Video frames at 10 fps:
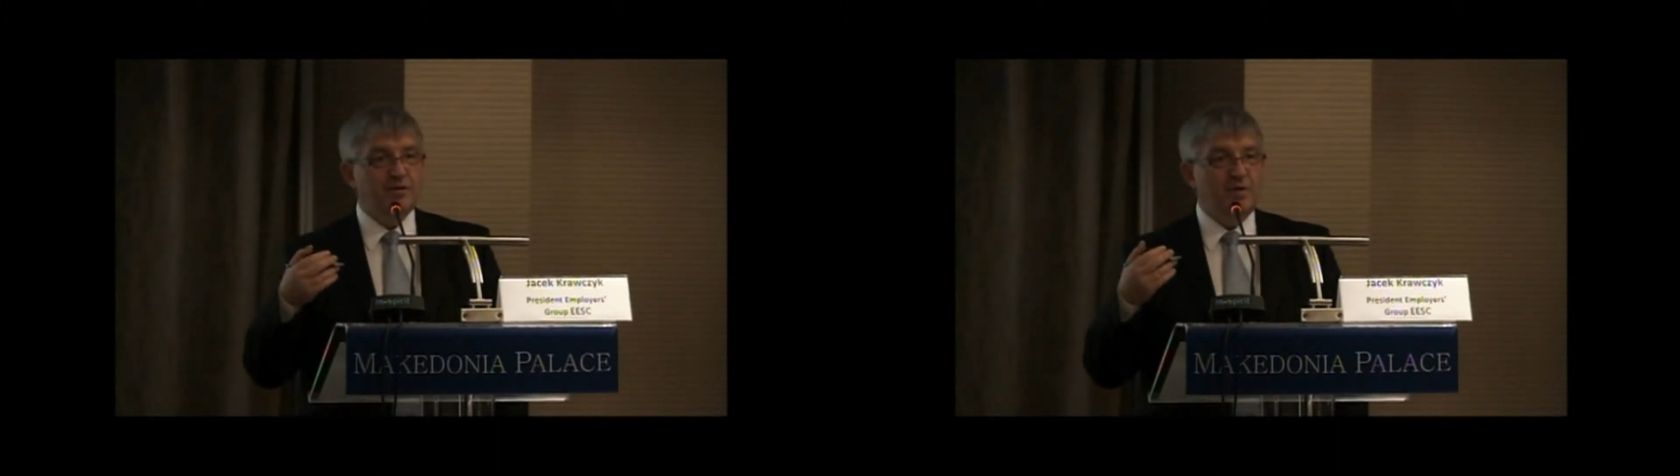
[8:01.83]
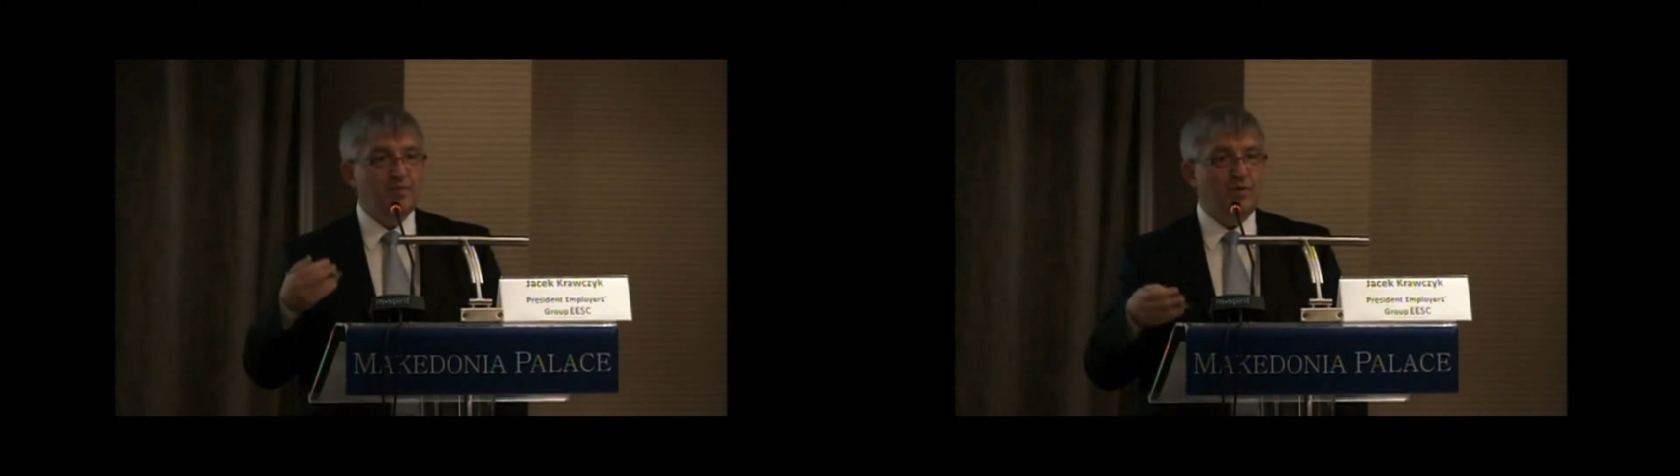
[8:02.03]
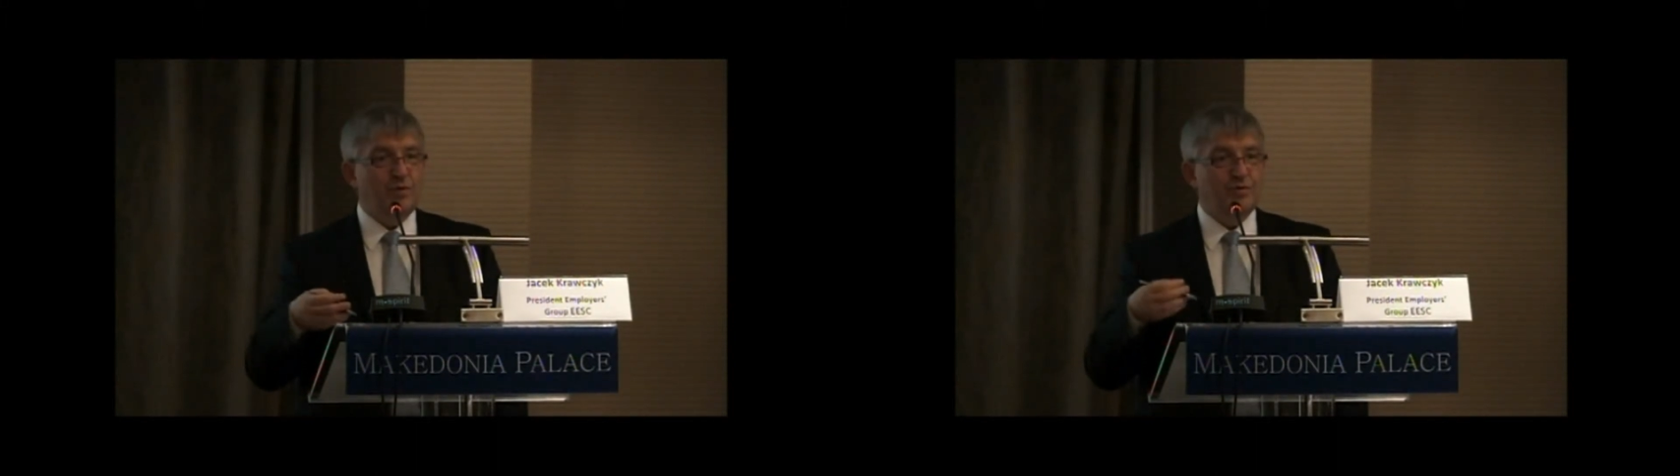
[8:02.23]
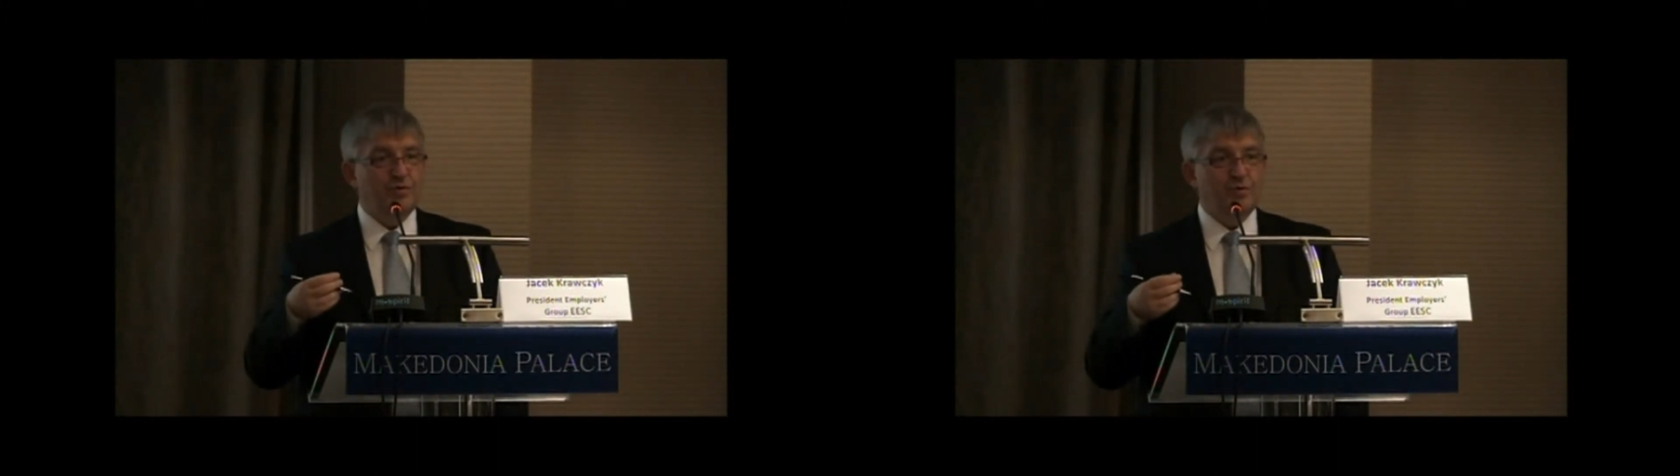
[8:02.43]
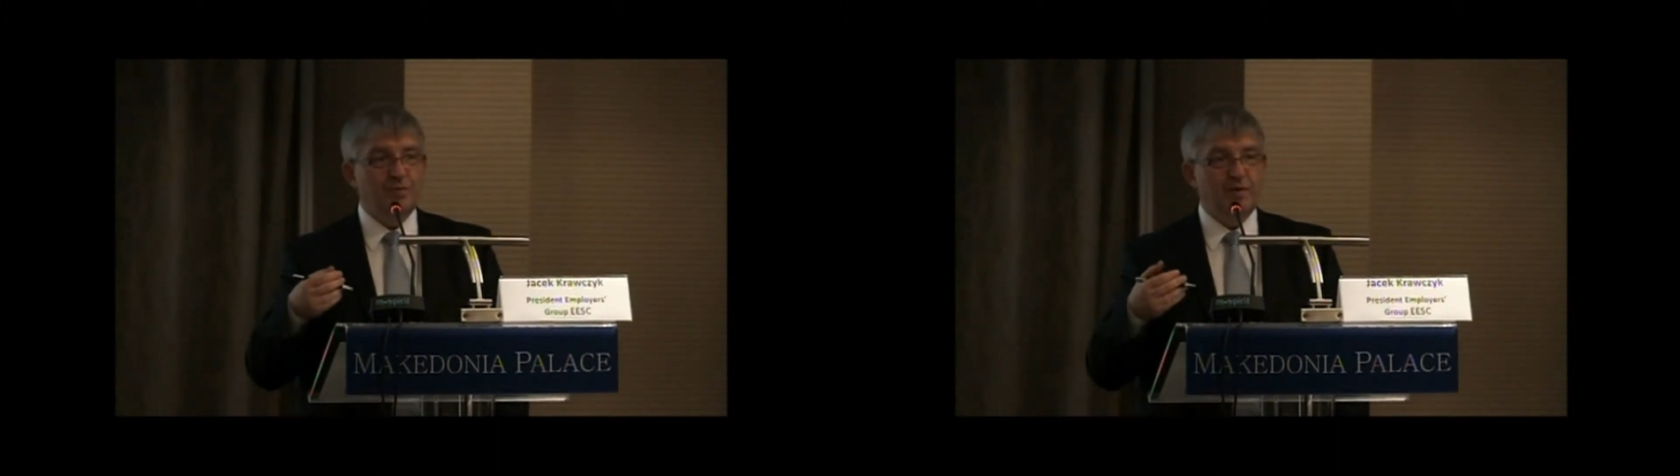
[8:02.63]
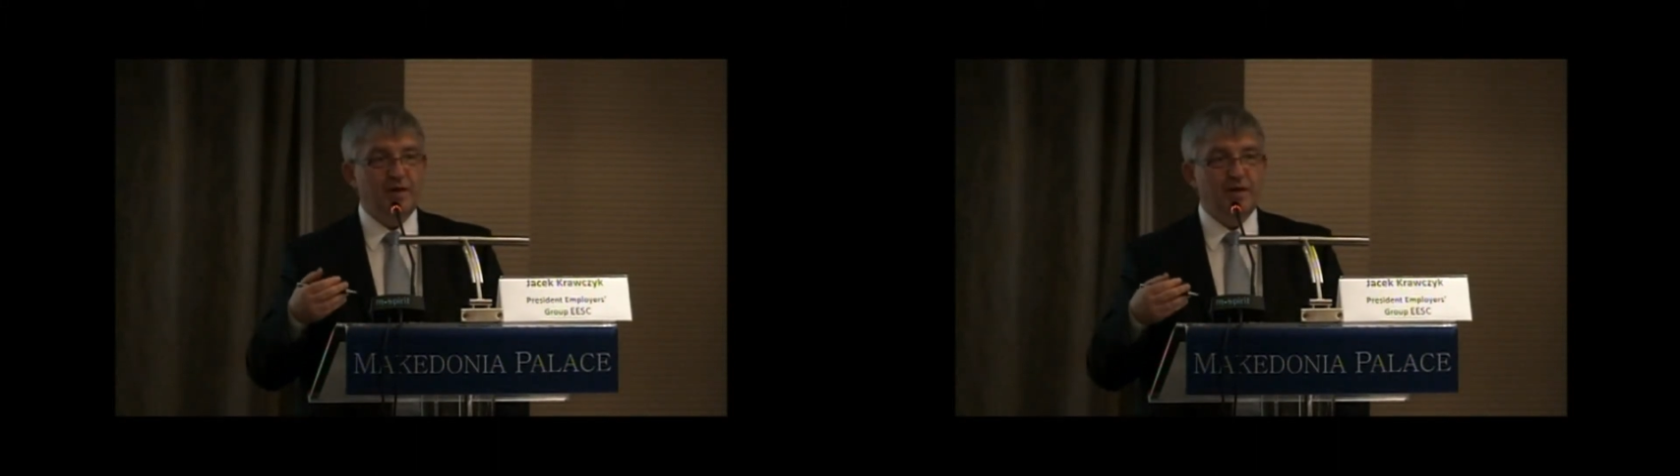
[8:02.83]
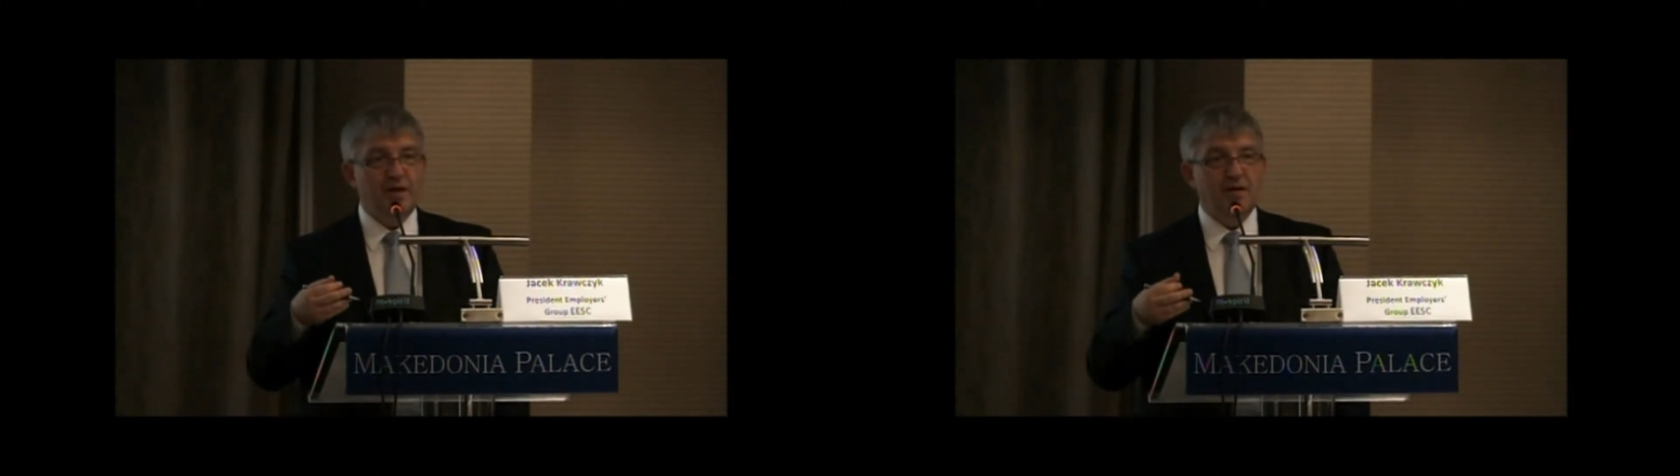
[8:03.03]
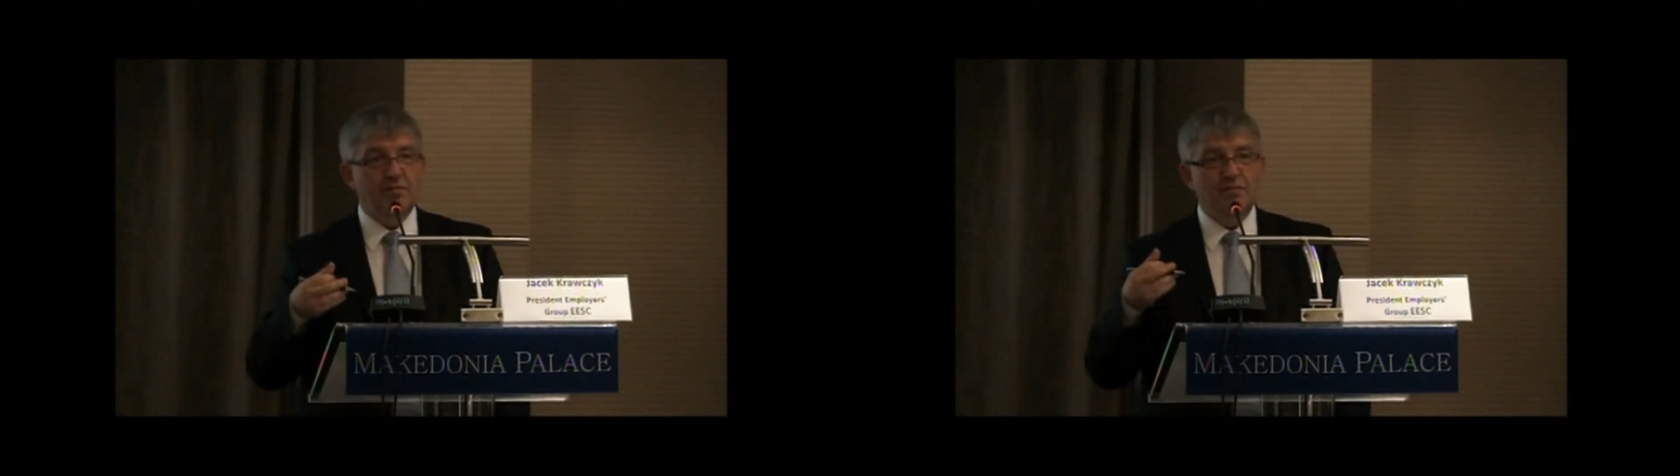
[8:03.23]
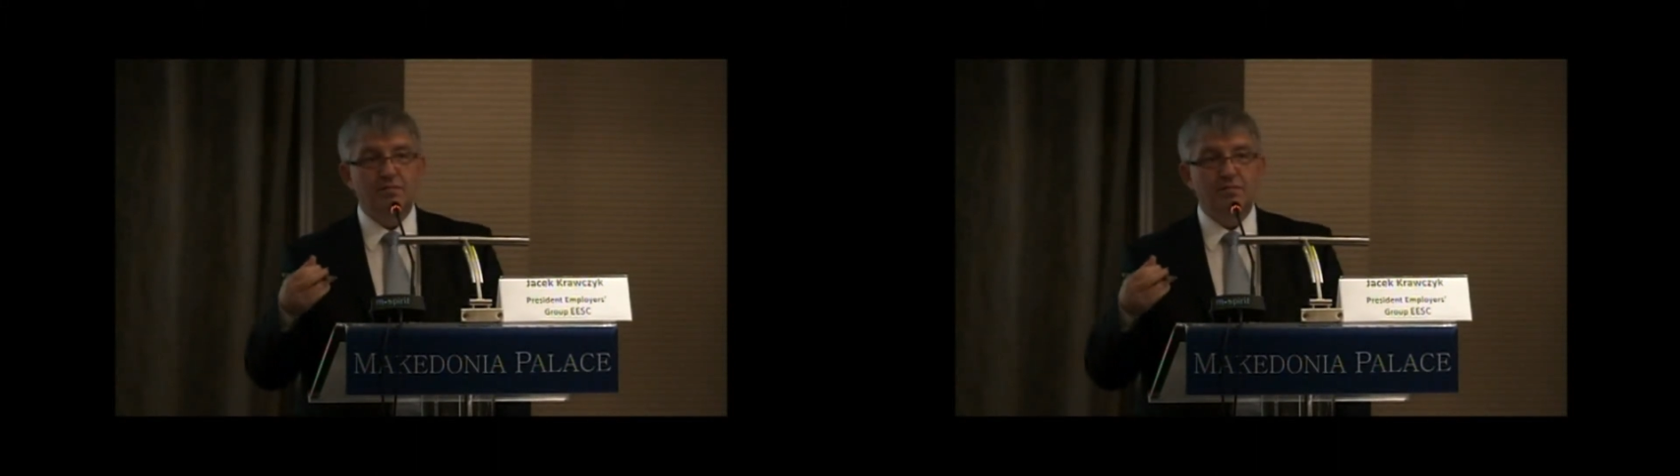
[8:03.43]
report should be ready